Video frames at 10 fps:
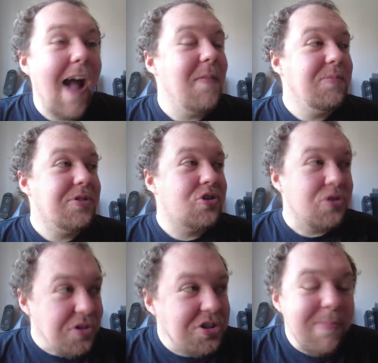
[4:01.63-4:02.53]
And
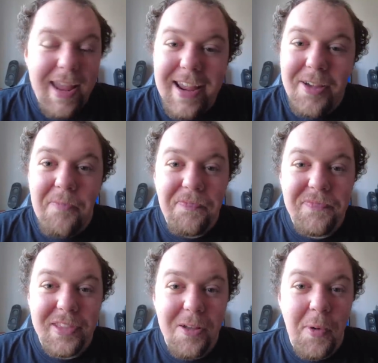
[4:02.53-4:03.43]
trust me
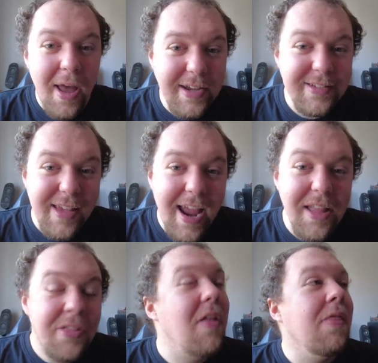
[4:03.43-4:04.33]
when I
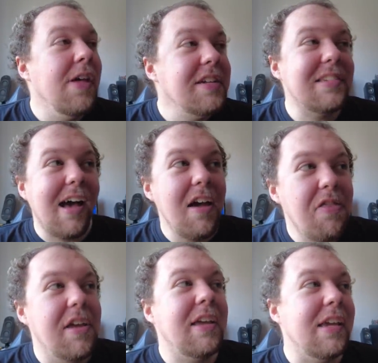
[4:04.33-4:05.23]
say that this, I
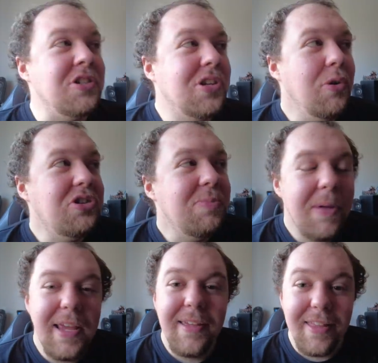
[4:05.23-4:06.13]
think, is going to
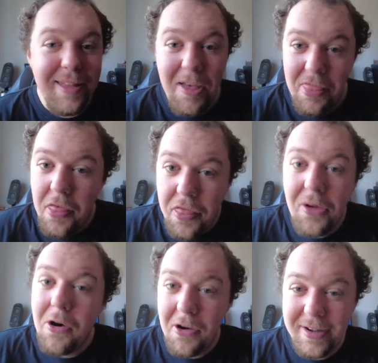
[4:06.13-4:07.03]
be the
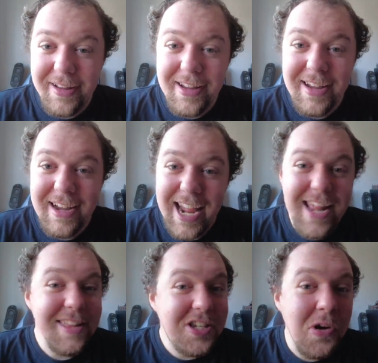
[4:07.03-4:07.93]
thorn
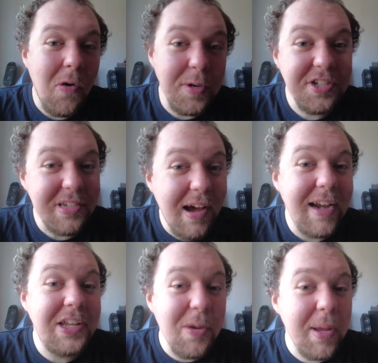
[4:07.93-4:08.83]
in the Tory
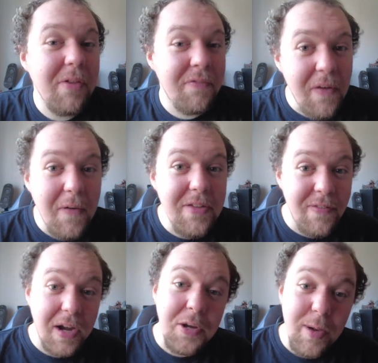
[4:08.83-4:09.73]
side coming very,
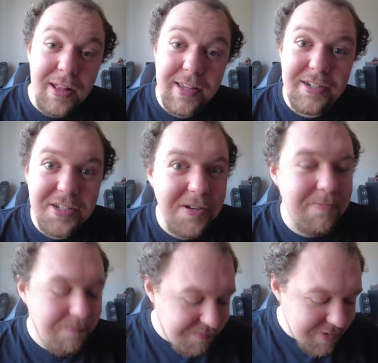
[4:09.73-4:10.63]
very quickly and soon.